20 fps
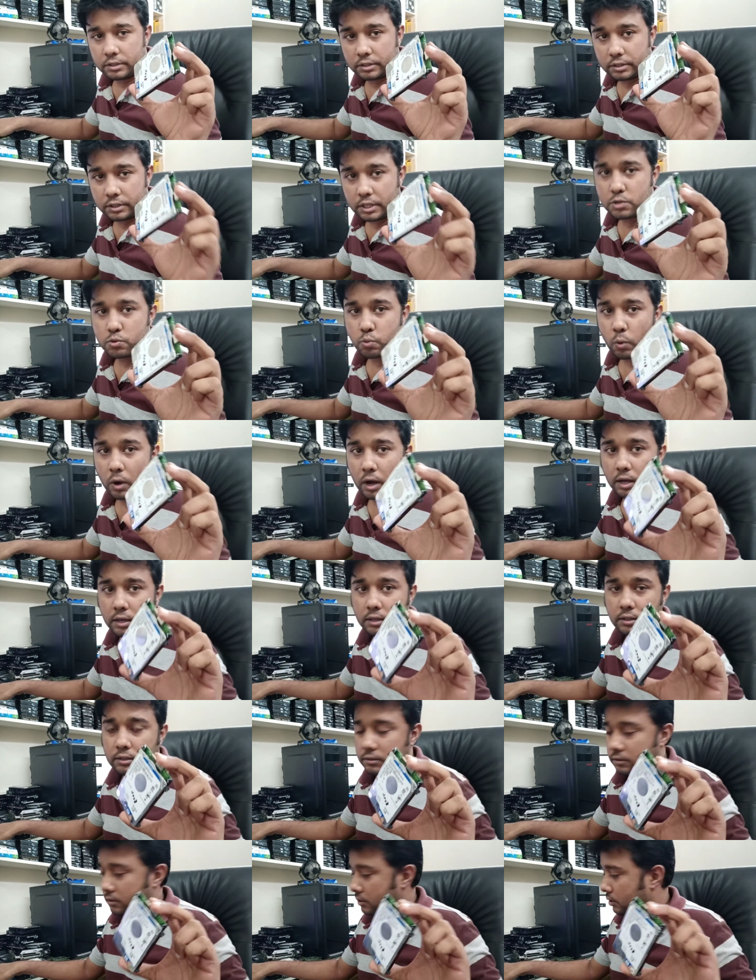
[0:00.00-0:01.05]
this one
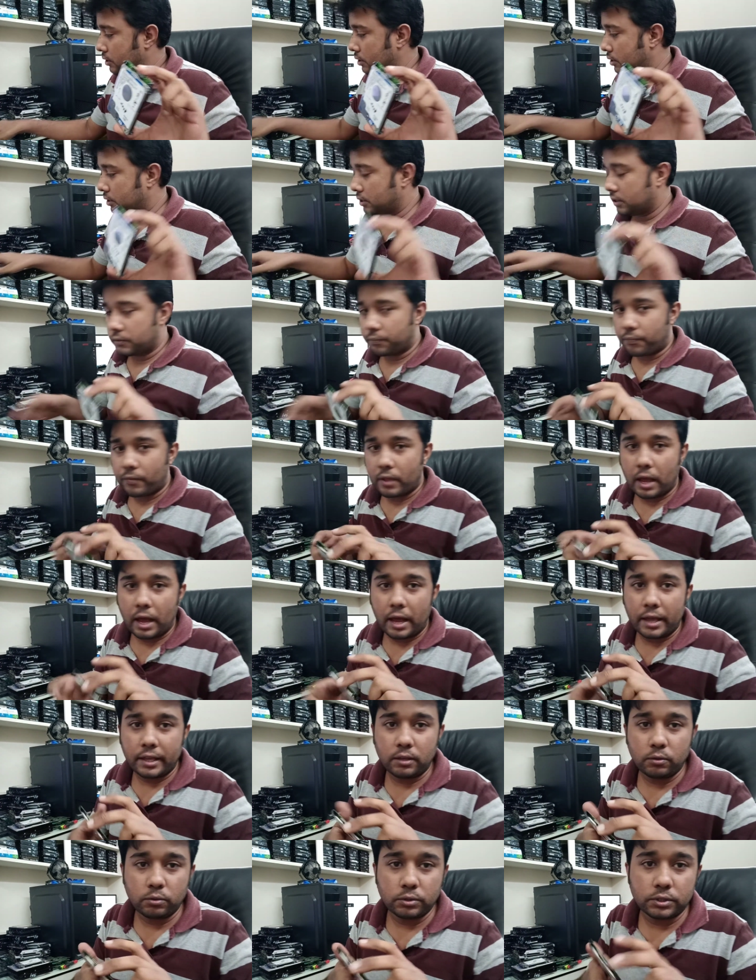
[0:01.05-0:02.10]
I
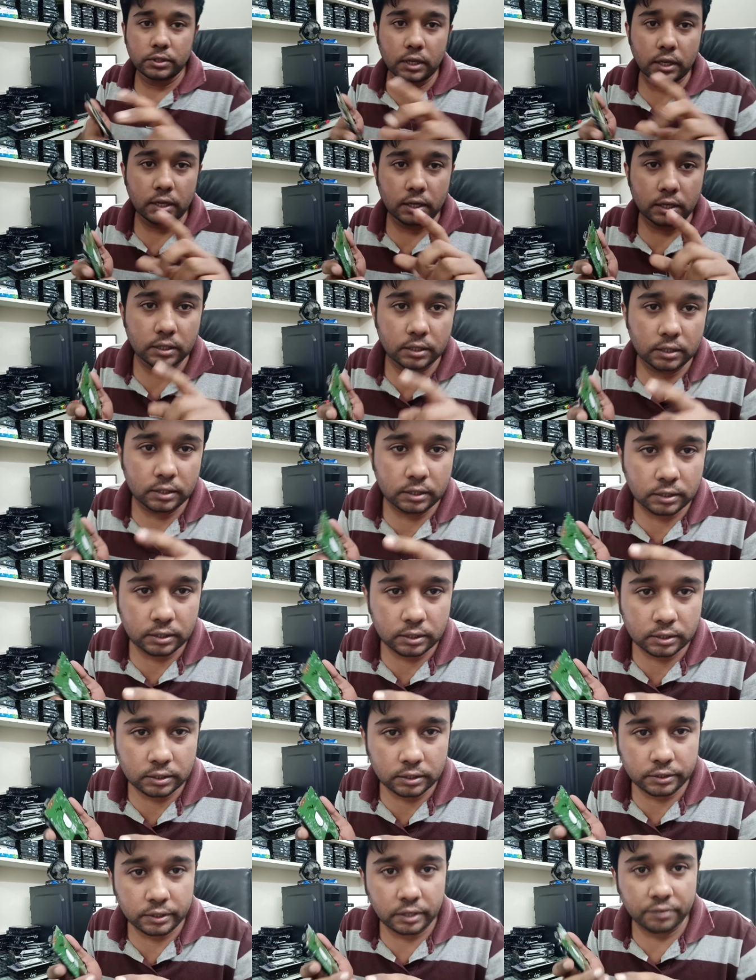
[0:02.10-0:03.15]
use the
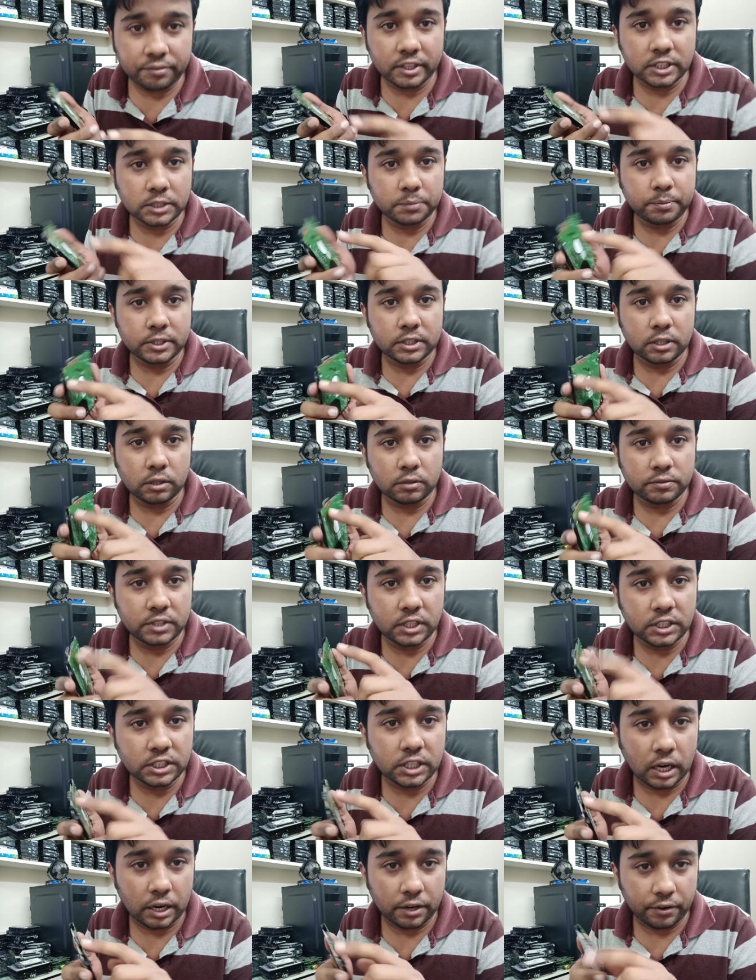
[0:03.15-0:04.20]
uh, reference picture of
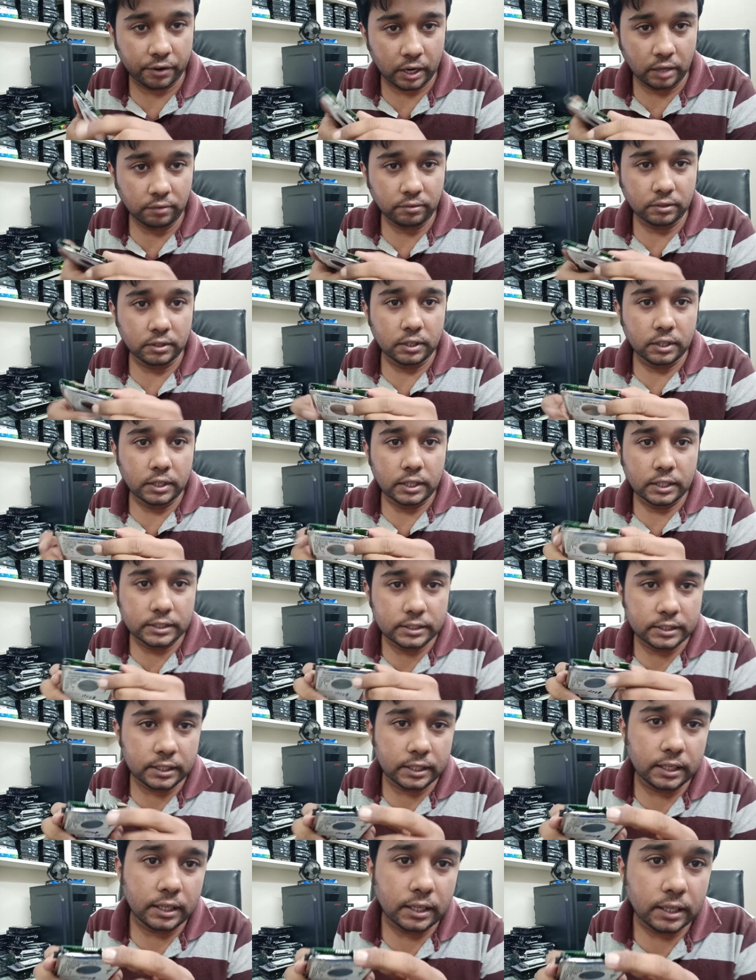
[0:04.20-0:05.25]
this hard drive
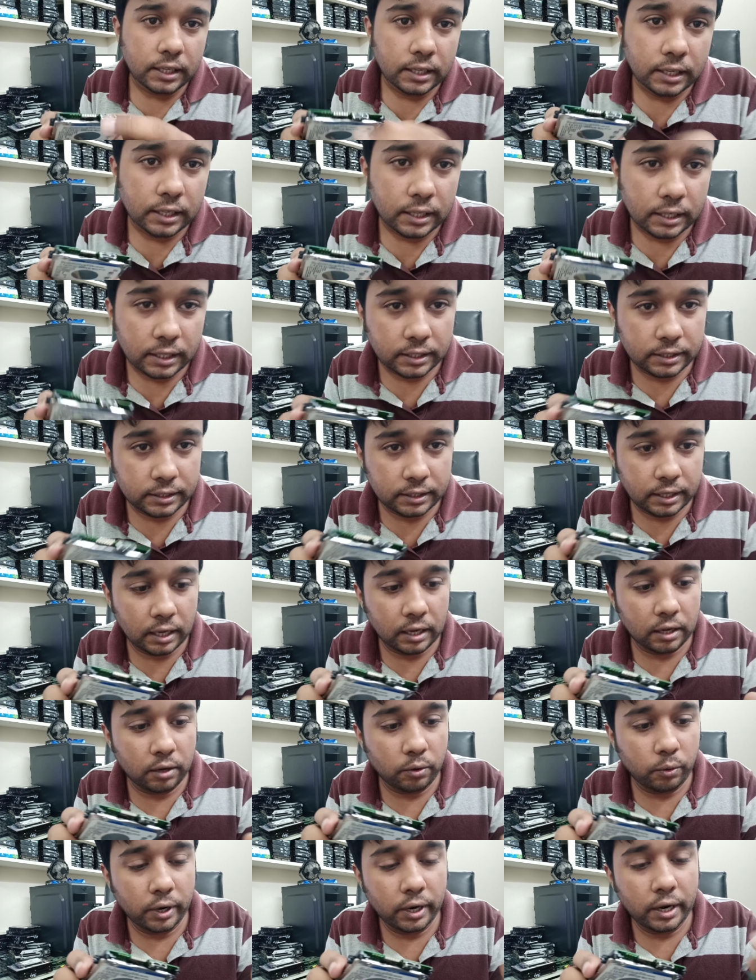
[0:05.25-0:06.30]
see the
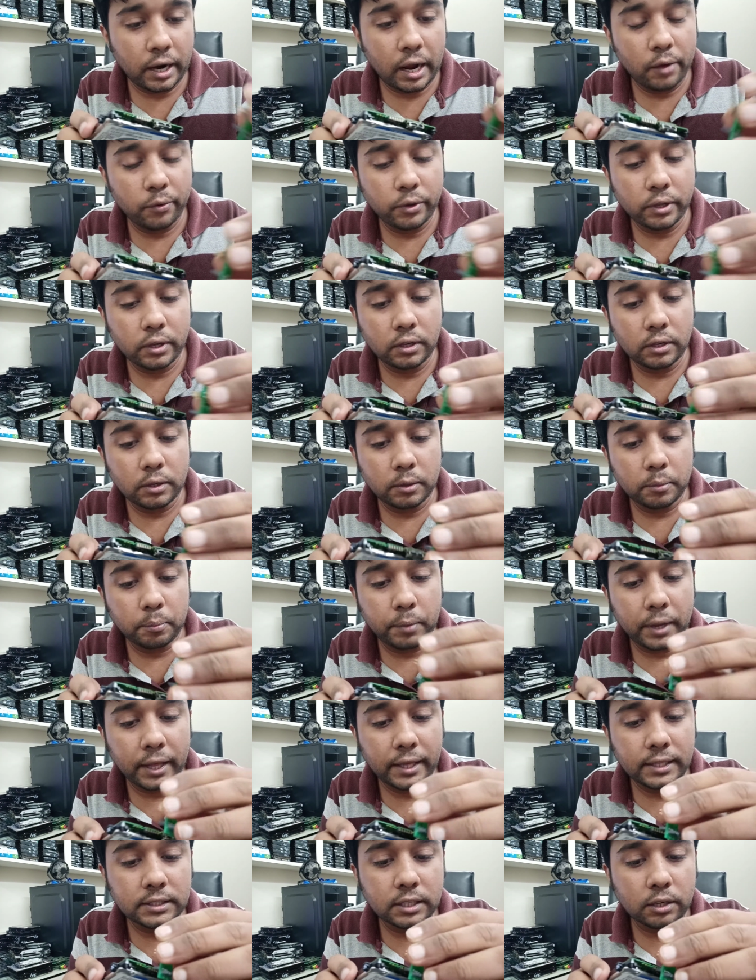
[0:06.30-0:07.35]
where I will
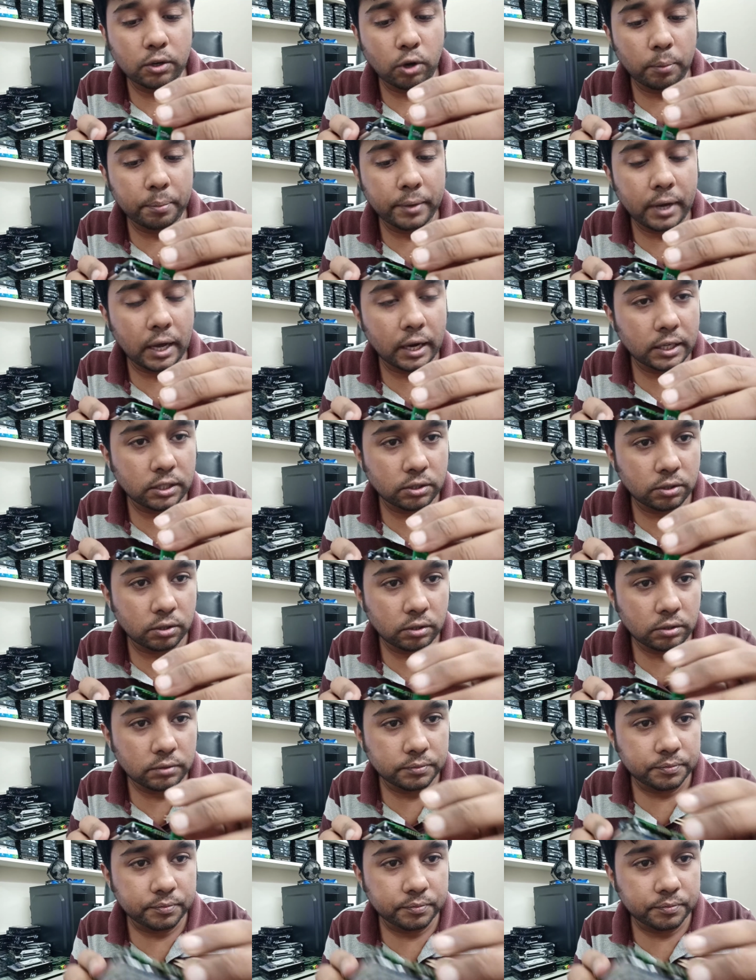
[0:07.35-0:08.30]
place the com connector